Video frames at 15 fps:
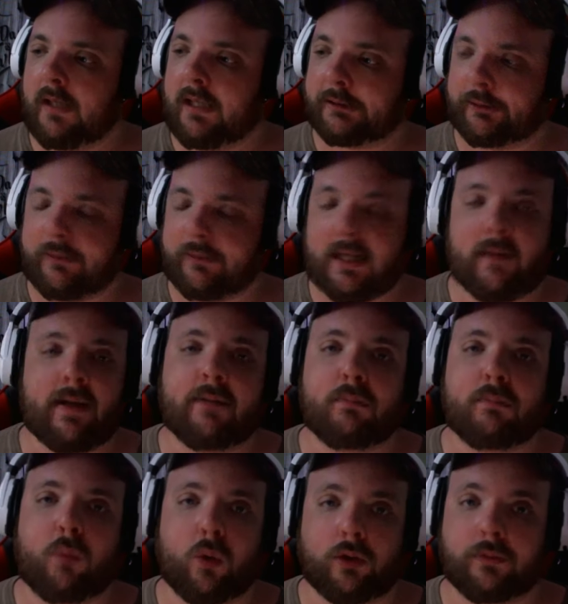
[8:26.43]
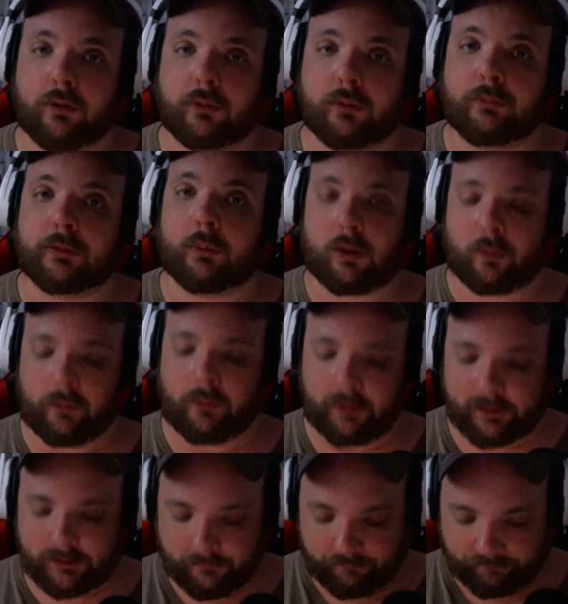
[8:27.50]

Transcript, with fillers: So now I have more room to work with